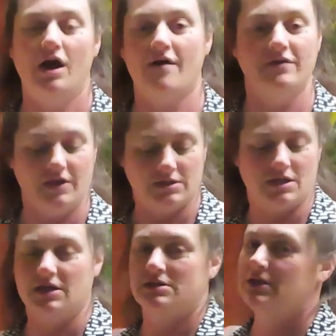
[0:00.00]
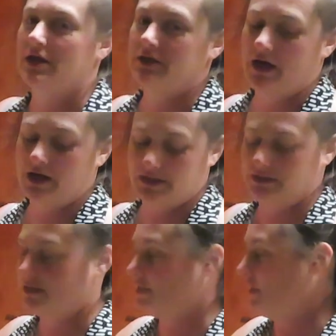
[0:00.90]
everything is going to get
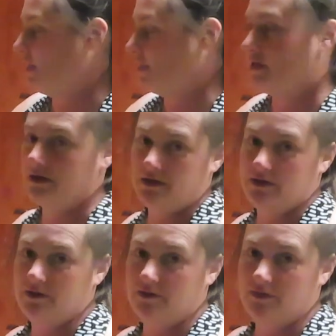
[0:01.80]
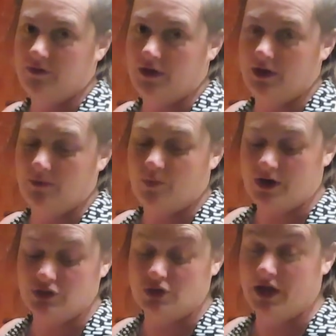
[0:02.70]
sanitized in the
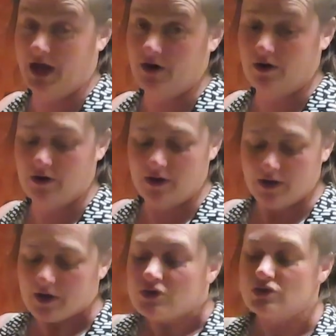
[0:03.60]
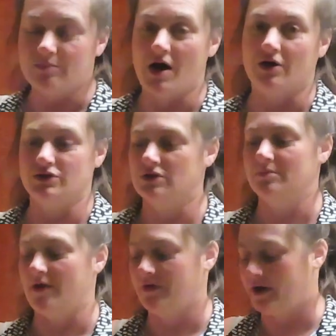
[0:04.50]
pressure canner, so I'm not concerned
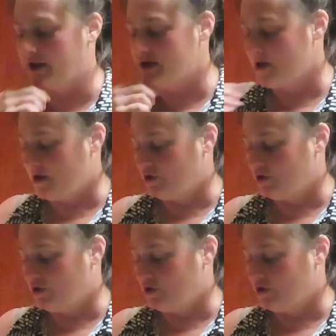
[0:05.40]
about that.